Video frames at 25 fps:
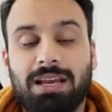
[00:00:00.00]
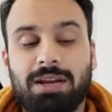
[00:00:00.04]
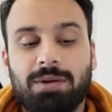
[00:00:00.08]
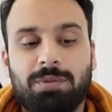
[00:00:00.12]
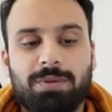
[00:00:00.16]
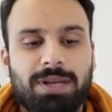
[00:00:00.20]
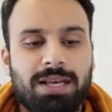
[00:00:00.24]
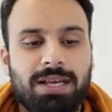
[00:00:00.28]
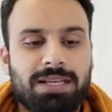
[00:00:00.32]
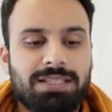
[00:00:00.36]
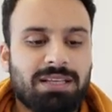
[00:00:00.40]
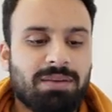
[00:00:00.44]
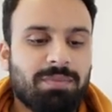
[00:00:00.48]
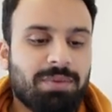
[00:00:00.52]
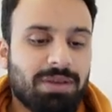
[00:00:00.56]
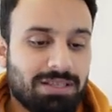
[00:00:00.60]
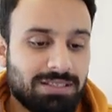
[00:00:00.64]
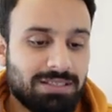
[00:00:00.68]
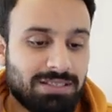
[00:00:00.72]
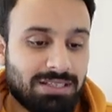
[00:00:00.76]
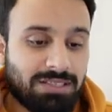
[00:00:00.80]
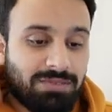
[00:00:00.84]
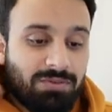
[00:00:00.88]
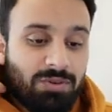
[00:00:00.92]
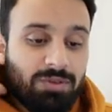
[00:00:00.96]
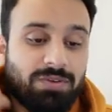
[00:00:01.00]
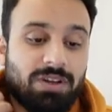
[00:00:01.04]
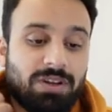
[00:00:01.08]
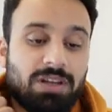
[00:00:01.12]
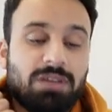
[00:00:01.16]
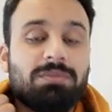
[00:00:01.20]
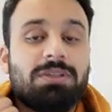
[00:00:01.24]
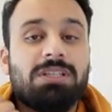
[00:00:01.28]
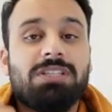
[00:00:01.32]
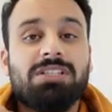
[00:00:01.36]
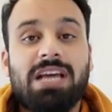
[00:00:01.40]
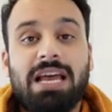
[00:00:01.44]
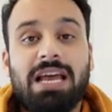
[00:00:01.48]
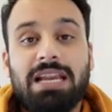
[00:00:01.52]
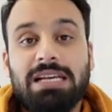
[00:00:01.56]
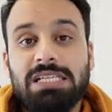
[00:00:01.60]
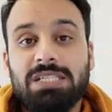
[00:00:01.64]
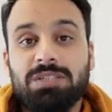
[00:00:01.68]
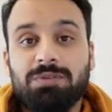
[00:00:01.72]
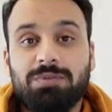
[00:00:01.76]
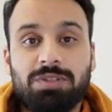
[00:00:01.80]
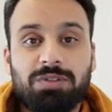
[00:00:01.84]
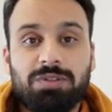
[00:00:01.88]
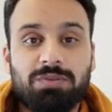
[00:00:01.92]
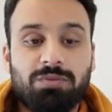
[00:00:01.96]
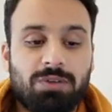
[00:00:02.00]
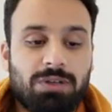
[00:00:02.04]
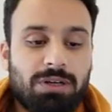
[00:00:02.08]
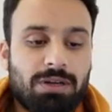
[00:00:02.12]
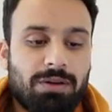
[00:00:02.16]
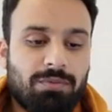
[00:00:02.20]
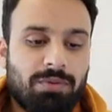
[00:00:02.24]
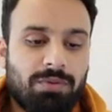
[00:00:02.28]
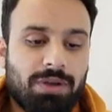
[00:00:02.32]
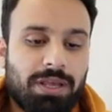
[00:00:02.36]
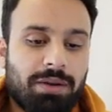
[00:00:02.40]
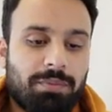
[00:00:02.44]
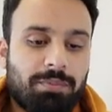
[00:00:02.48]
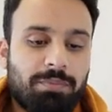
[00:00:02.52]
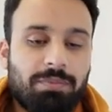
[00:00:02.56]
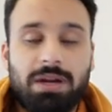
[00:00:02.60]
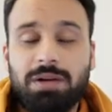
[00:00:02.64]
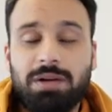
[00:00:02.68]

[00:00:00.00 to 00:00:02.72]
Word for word: advertising because this was one of the channels which would where